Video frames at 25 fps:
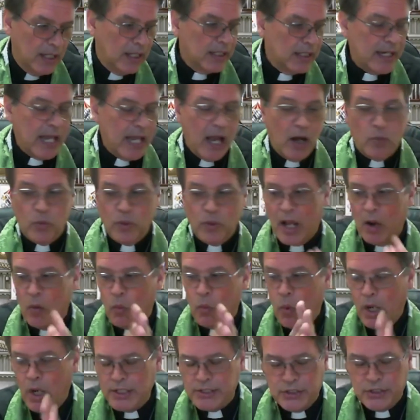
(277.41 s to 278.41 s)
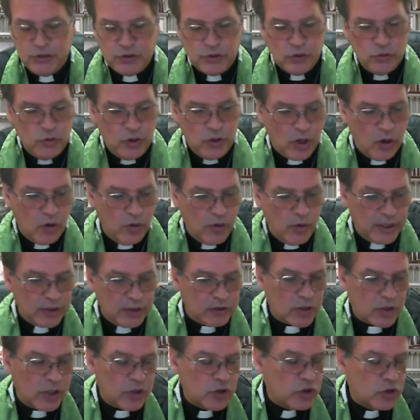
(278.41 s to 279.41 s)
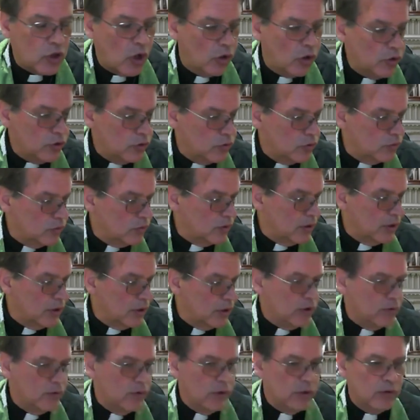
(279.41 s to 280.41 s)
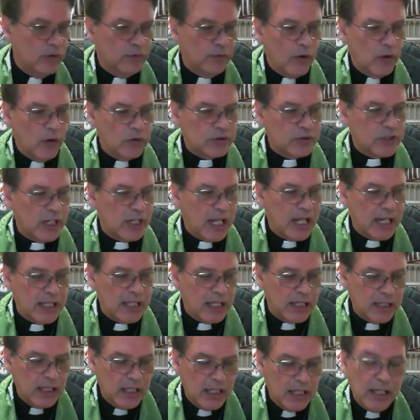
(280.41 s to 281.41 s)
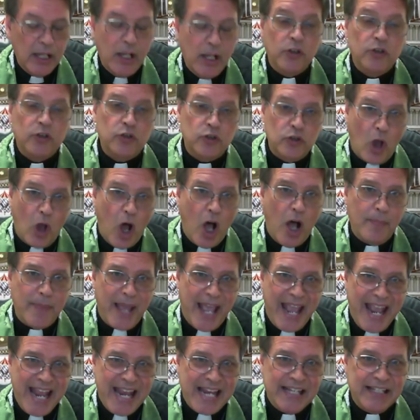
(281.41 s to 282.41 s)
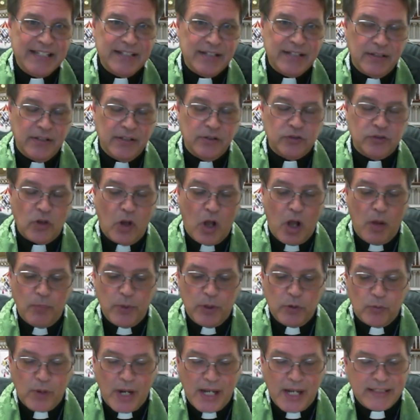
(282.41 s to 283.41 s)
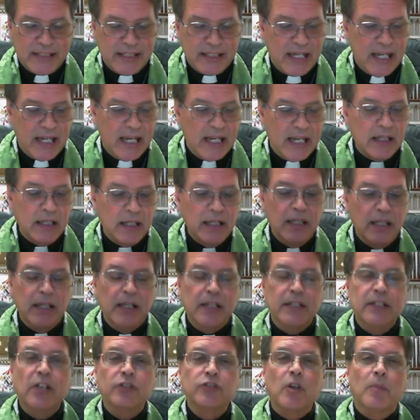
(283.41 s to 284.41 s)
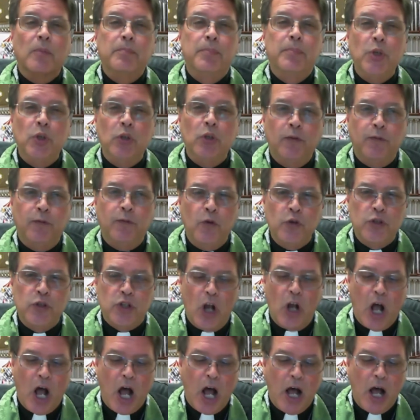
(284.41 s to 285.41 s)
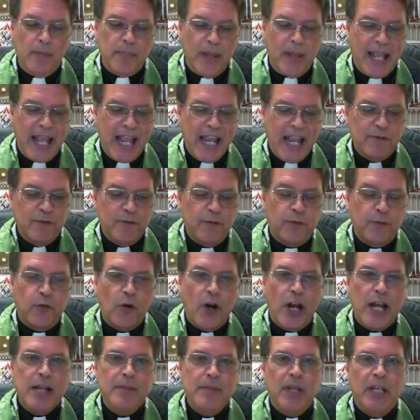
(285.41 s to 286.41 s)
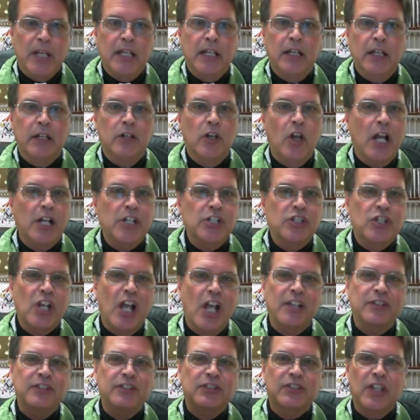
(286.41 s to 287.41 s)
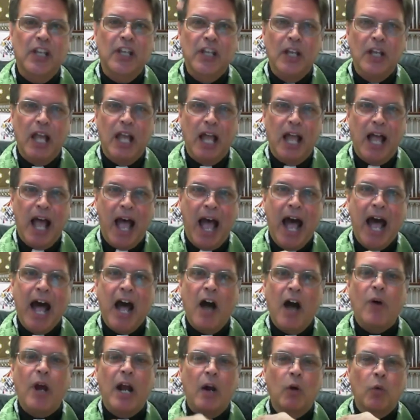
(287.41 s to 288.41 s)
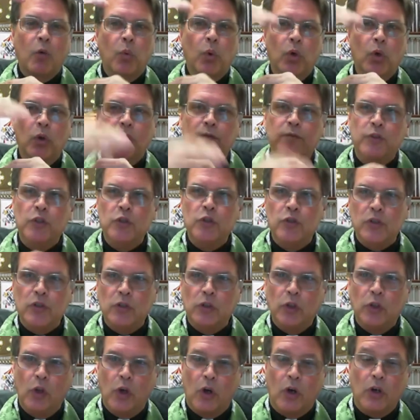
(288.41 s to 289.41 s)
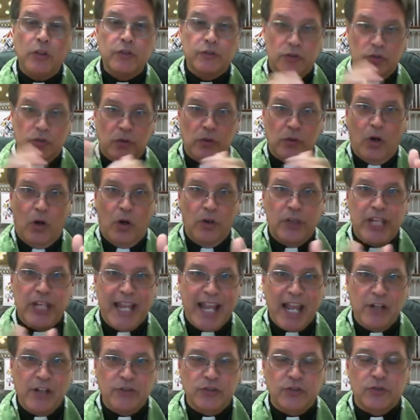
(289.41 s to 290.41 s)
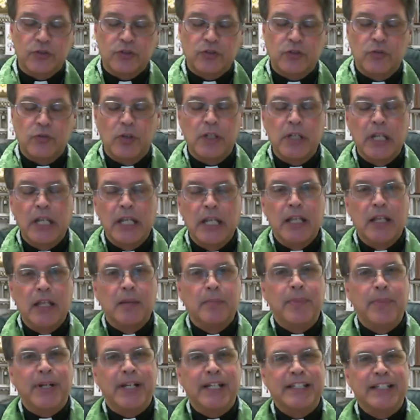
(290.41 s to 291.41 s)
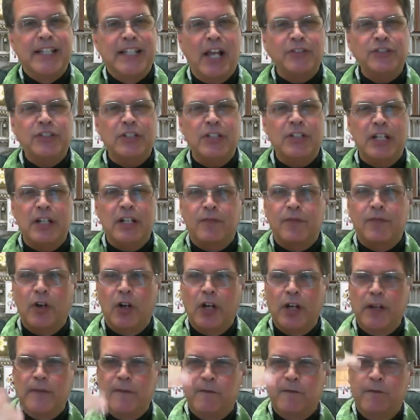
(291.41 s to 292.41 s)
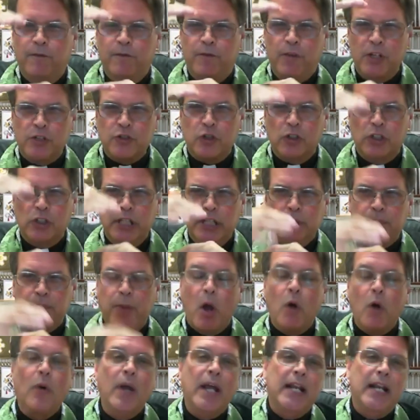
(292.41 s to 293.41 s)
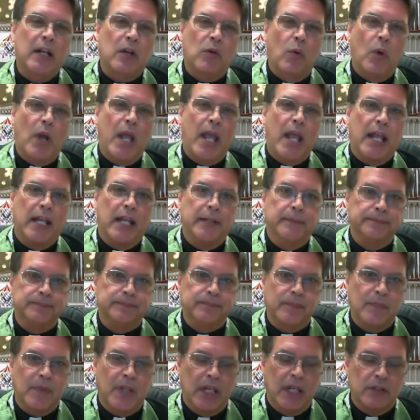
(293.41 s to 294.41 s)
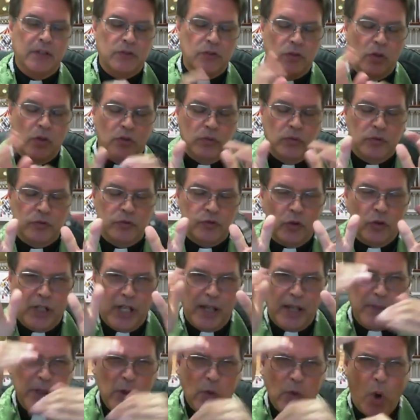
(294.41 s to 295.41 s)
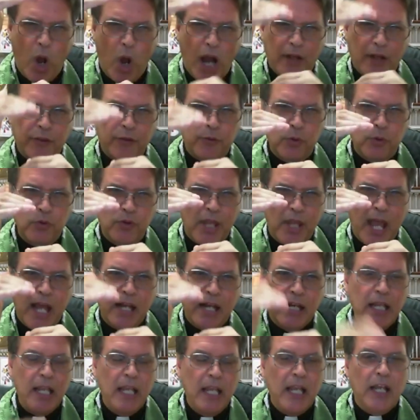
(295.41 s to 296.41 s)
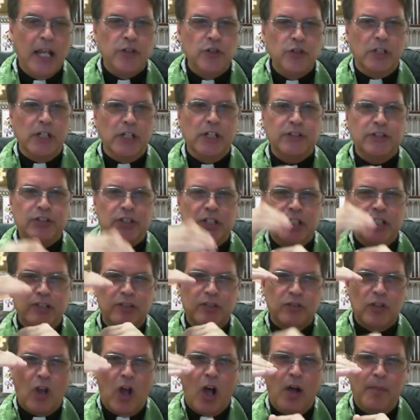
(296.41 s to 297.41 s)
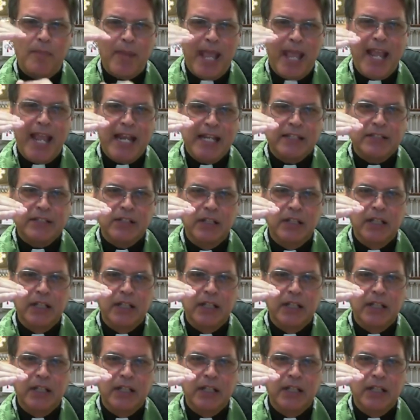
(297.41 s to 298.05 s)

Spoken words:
Now, what I want to do, though, is show you folks today that Psalm 8, the psalm we read today, does a beautiful job in framing not just how our worldview looks or the answers to it, but it does it in a very visually poetic way. And so let me walk through that, and you're going to see Psalm 8